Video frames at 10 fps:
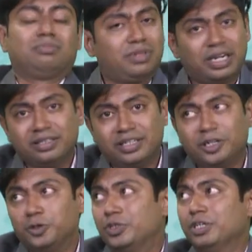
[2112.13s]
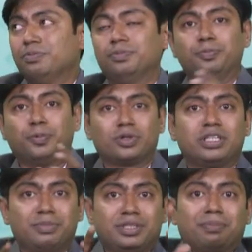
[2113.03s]
and then you put
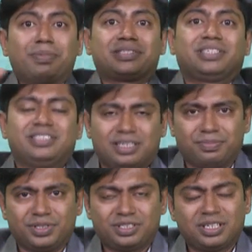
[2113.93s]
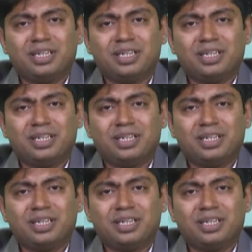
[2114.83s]
them in the best examples.